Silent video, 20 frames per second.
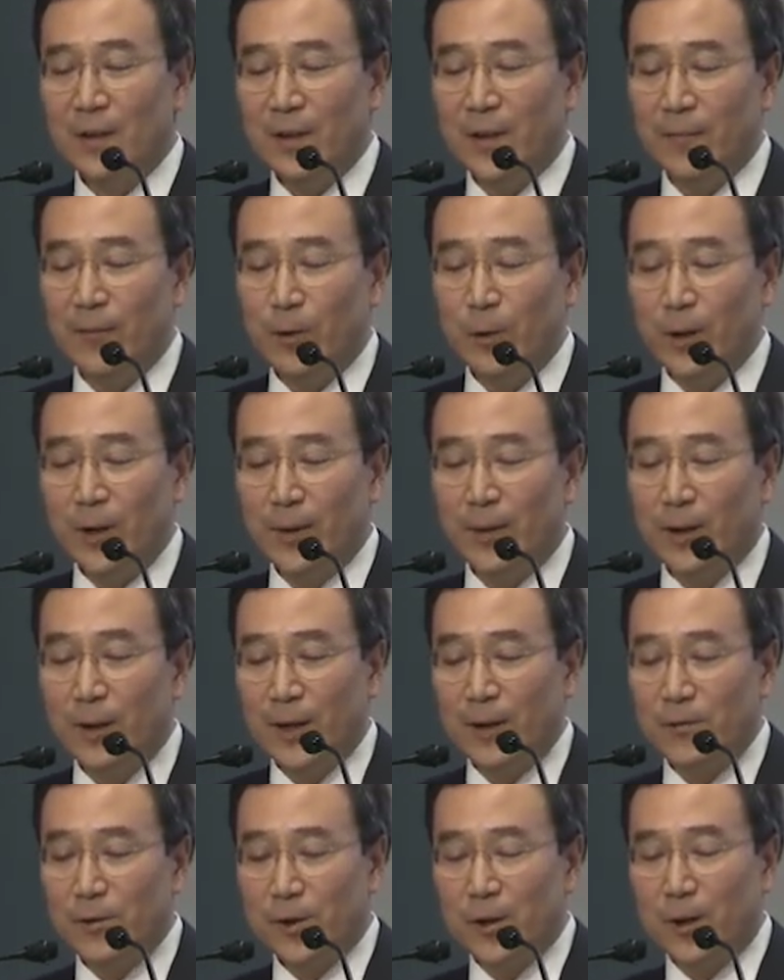If you look at the
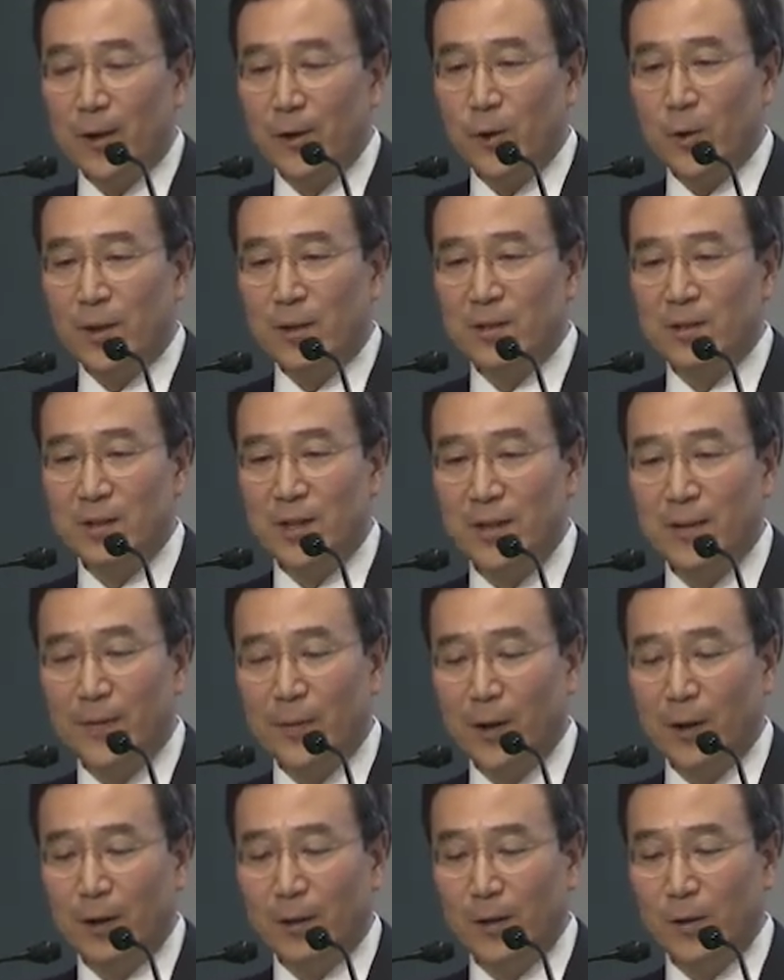left chart, you can see that
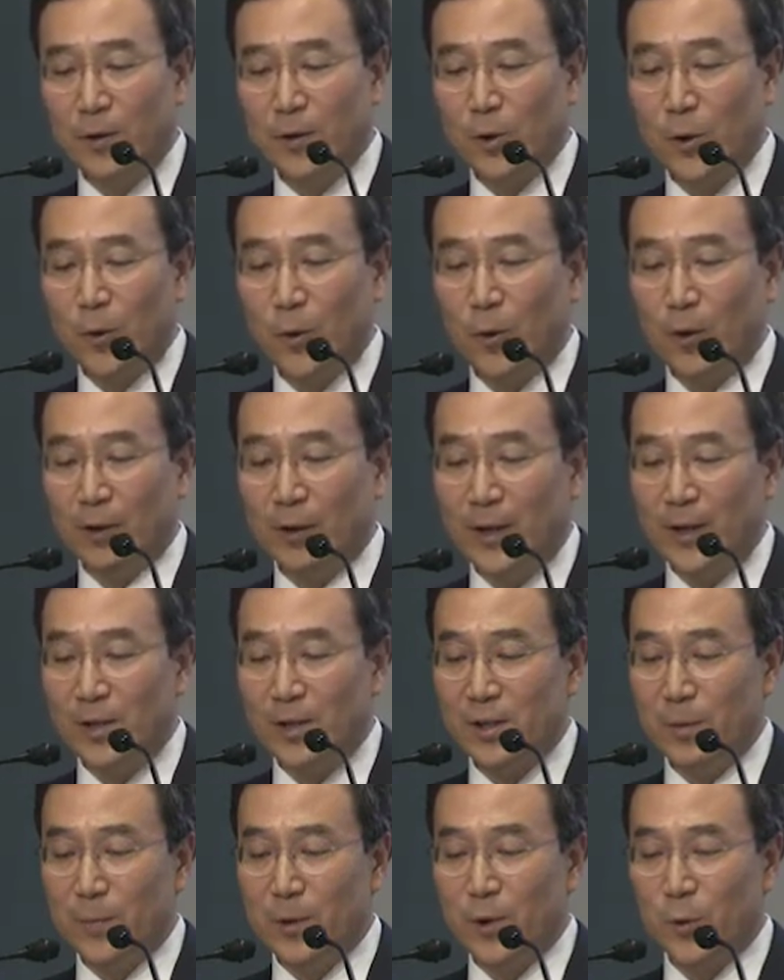the close
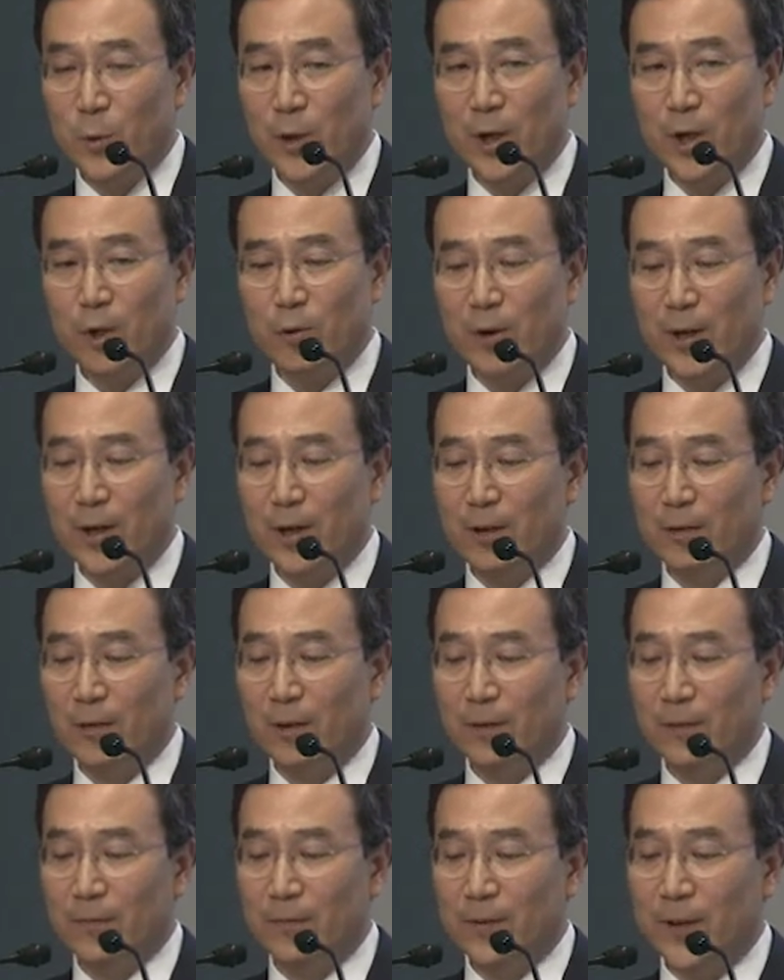correlation between credit
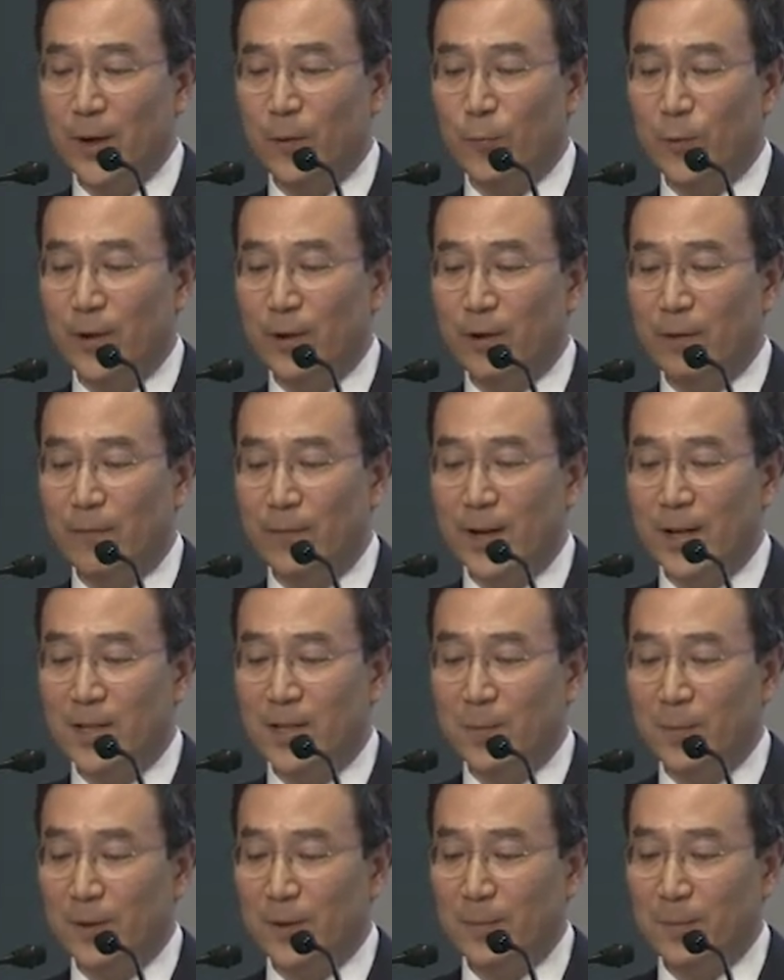growth and real
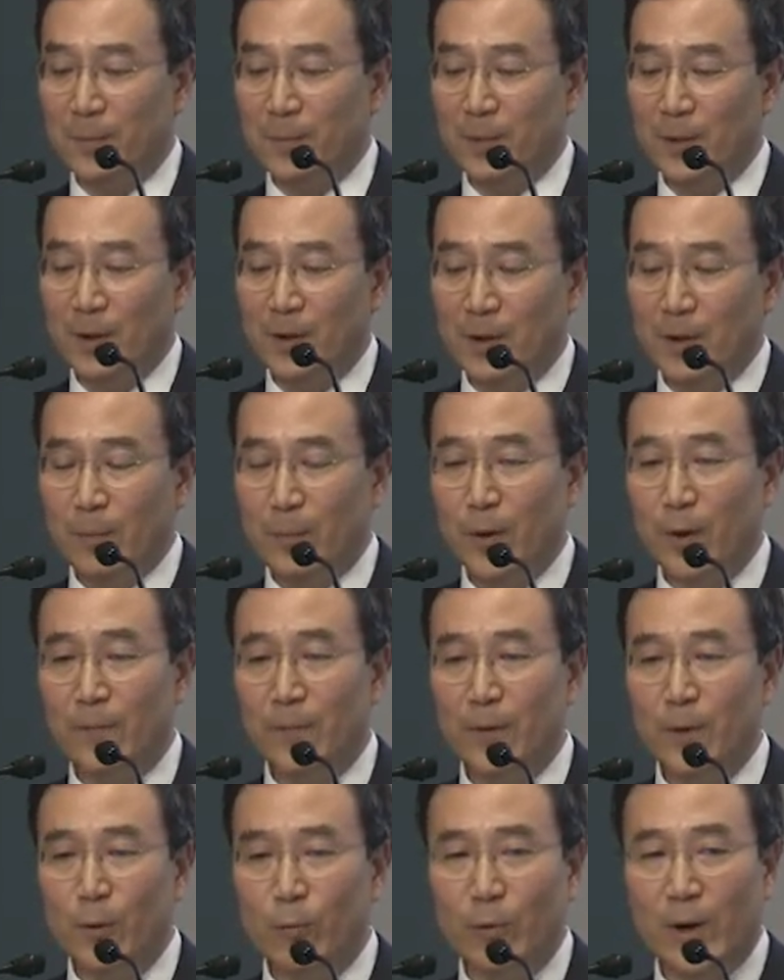investment,
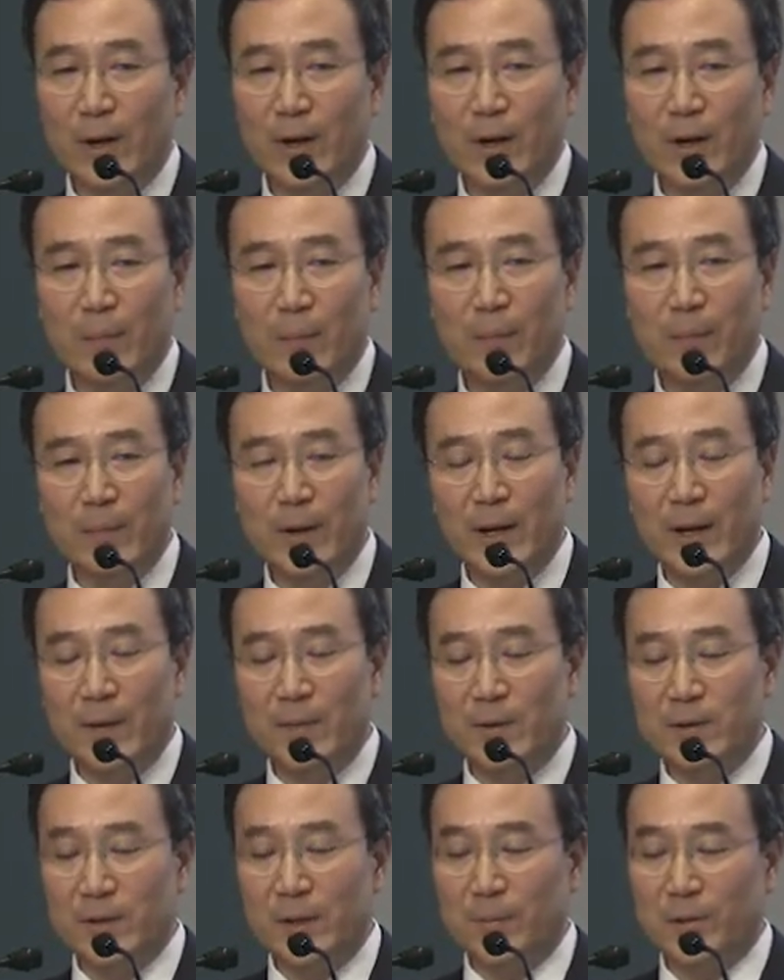both in the run-up
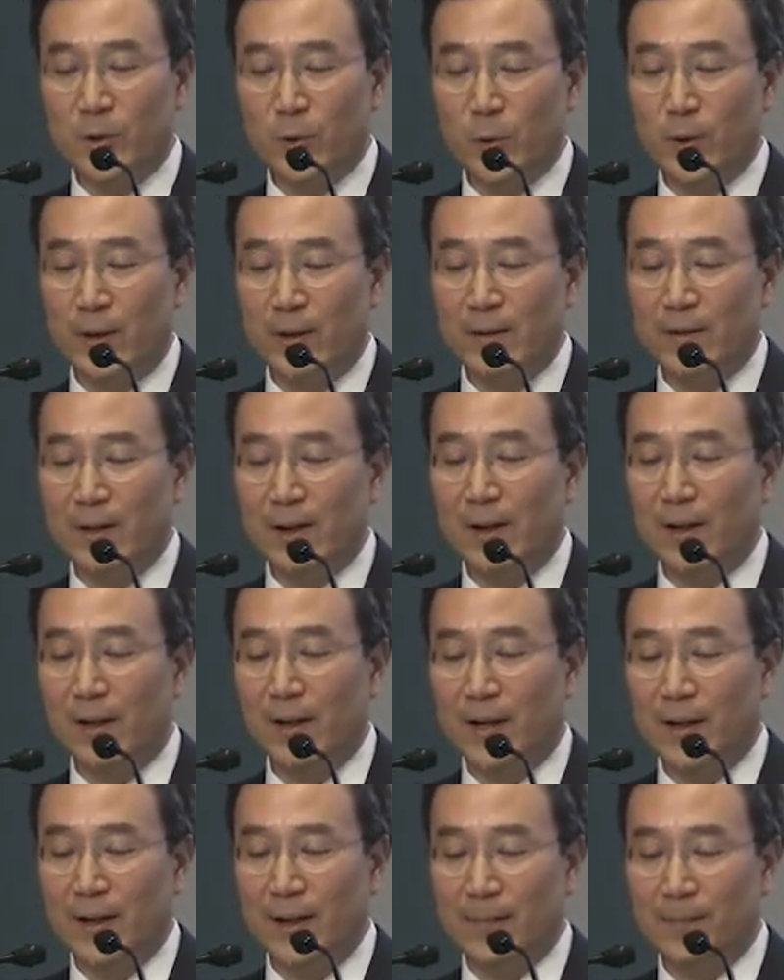and the subsequent
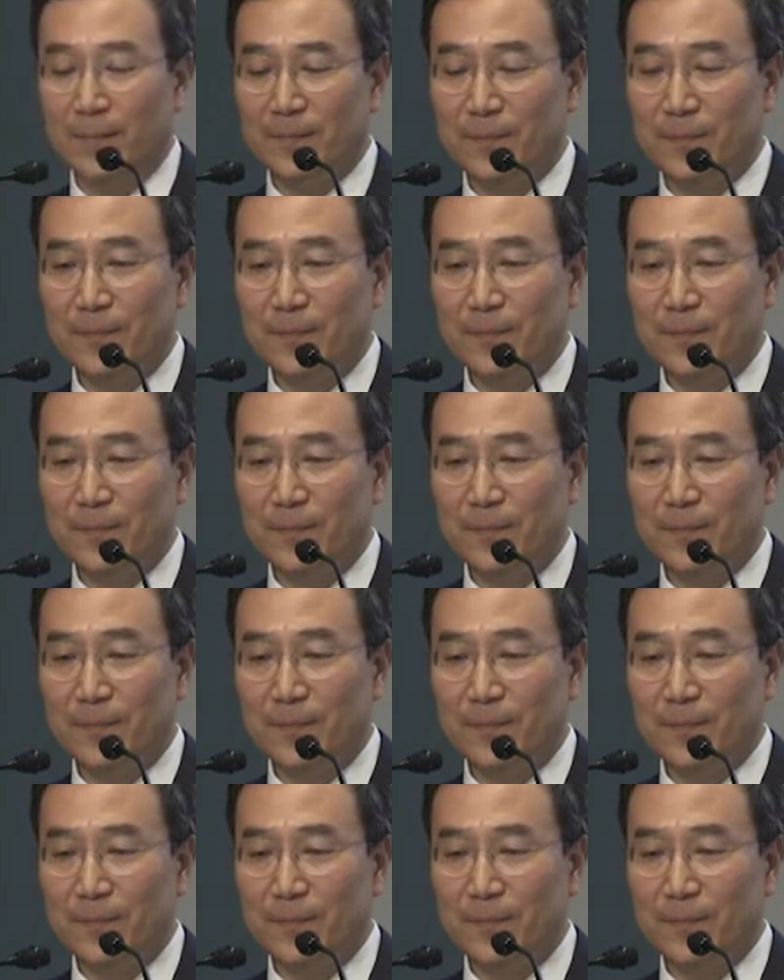decline.